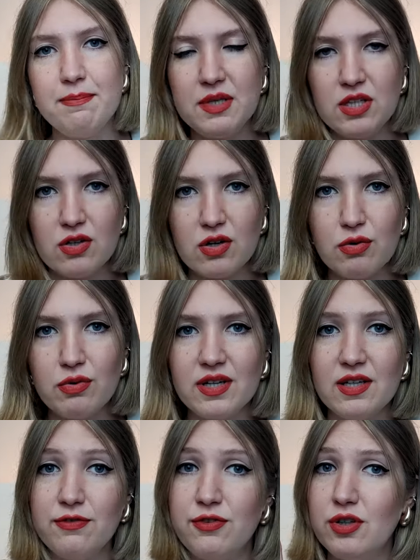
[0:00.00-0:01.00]
Let me
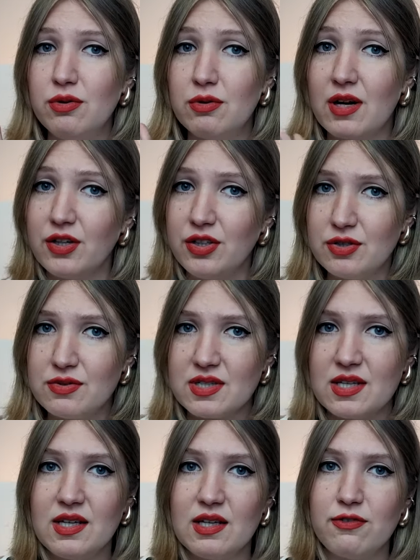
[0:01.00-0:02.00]
know if you are
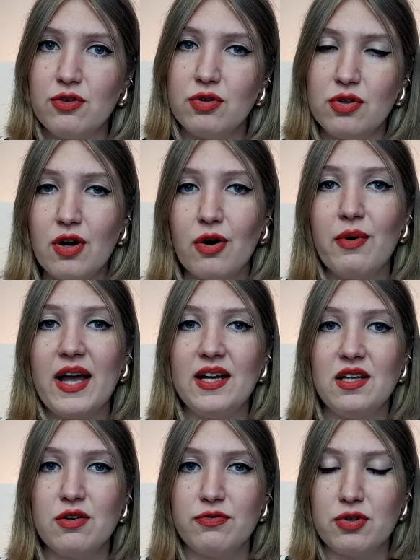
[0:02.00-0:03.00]
using, if you know
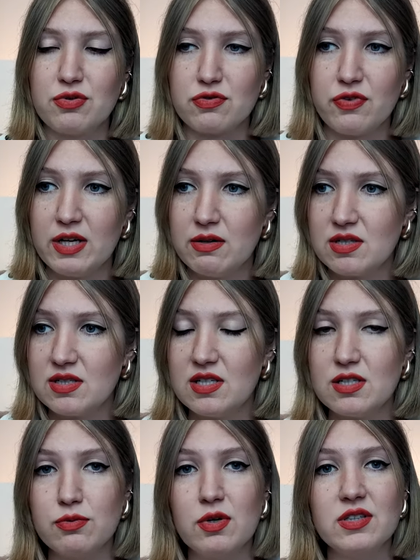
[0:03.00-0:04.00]
any of those
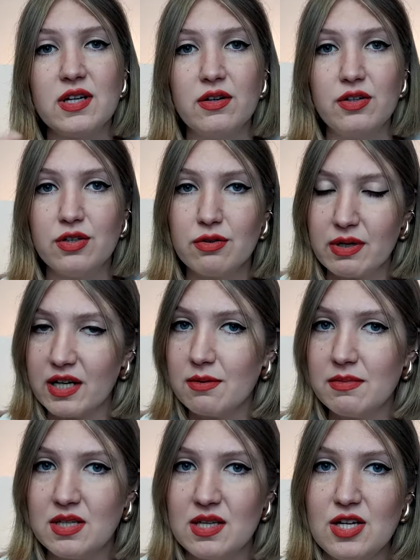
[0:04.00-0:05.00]
fragrances. What are your
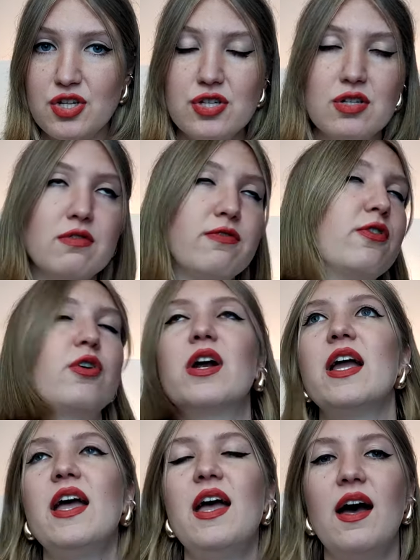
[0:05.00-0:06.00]
recommendations
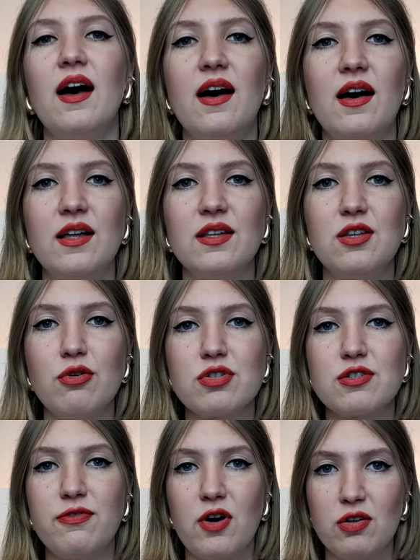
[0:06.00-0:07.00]
for
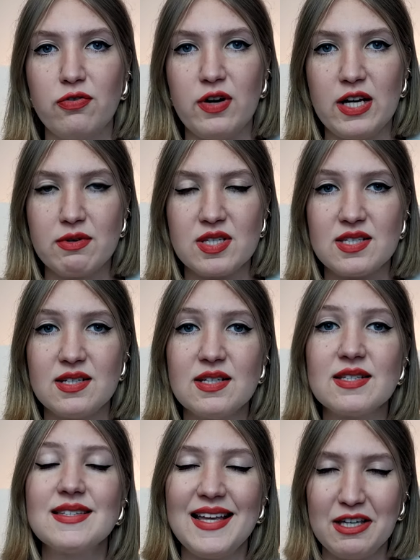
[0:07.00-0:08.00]
those fall
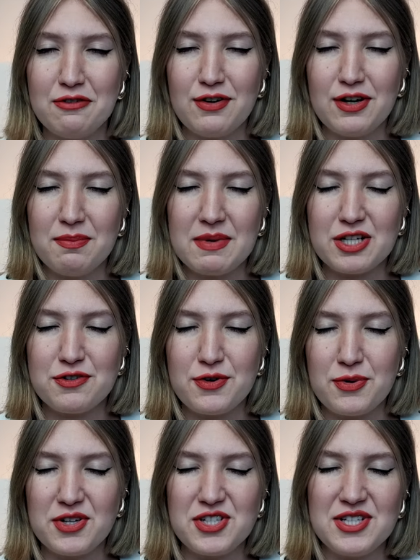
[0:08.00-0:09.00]
fragrances? Thank you very much
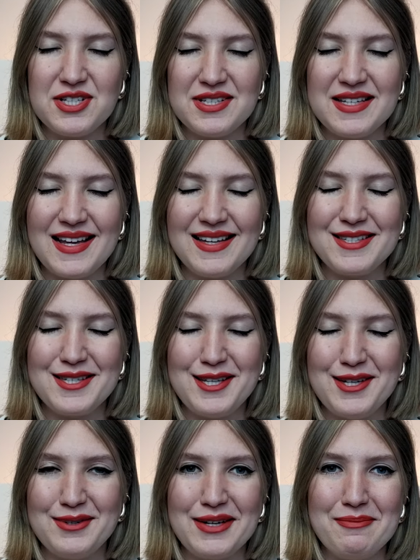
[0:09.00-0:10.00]
for watching today, and
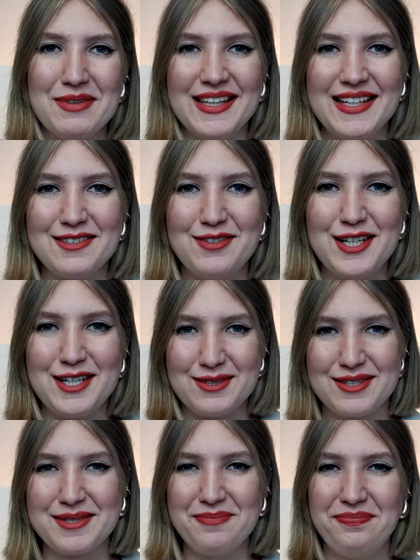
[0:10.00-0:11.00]
see you in my next
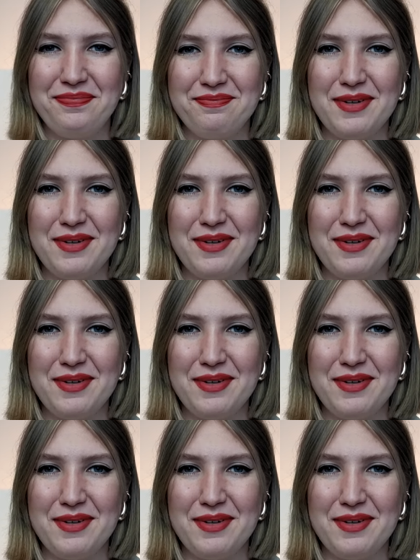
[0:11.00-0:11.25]
videos.